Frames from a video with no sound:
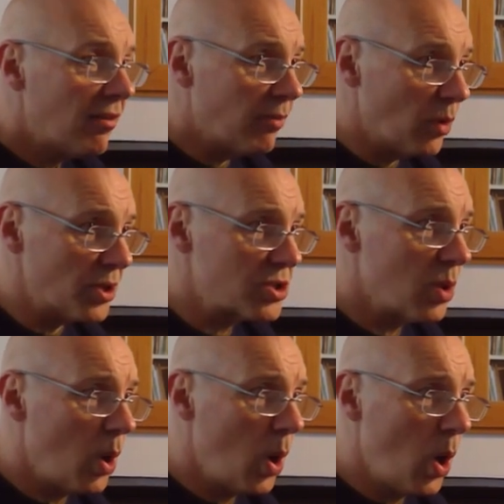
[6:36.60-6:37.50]
for
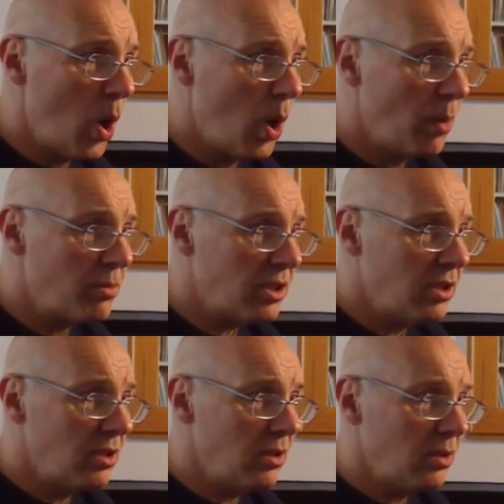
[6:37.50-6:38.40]
Tom
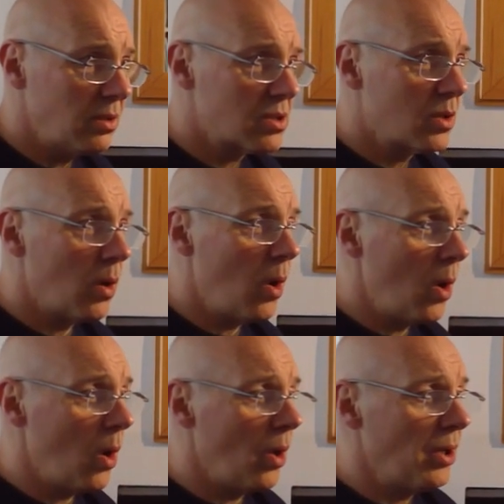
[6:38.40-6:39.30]
is
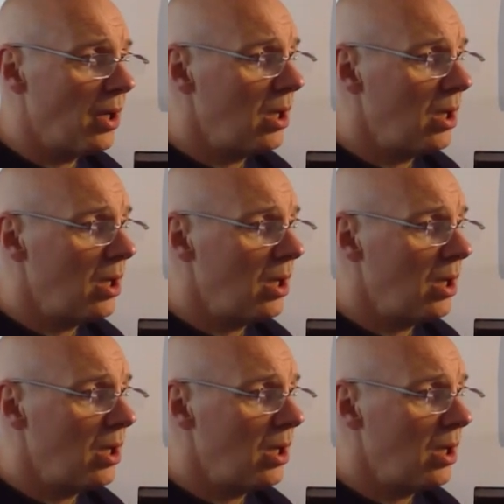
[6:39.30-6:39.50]
gone